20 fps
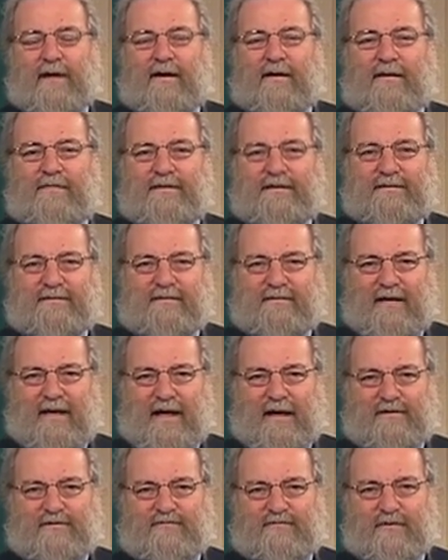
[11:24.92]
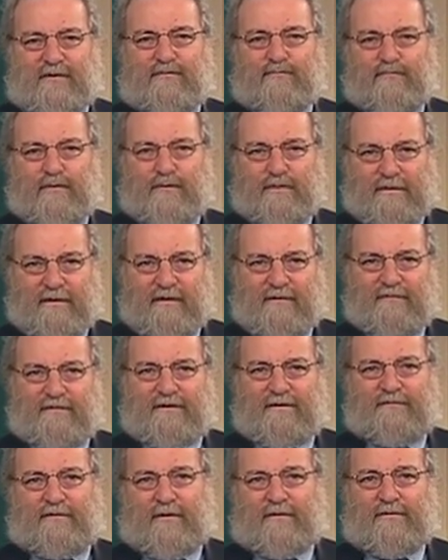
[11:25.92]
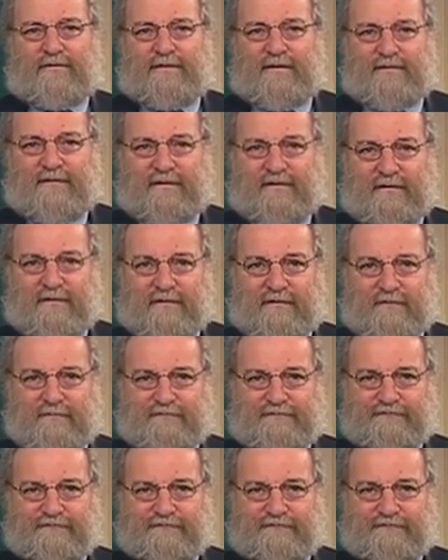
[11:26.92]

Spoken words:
this extra route to photosynthesis.